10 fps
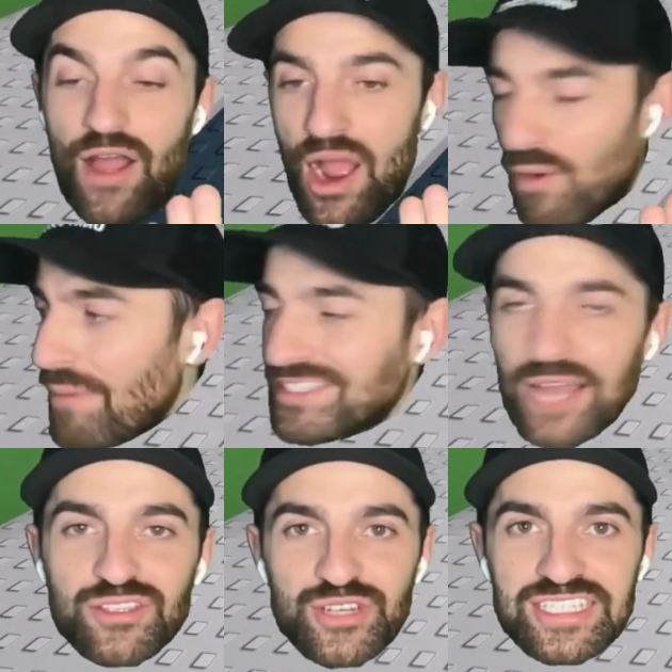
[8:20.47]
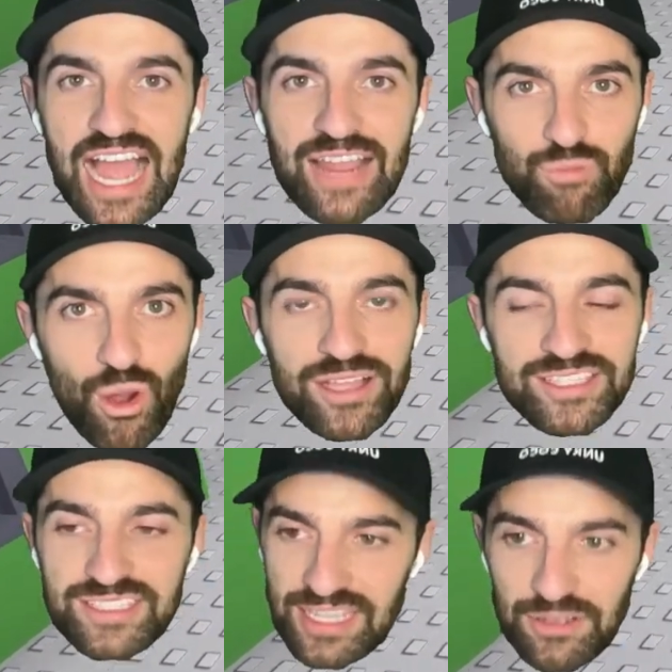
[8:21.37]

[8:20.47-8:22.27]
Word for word: how many times have we died? Once,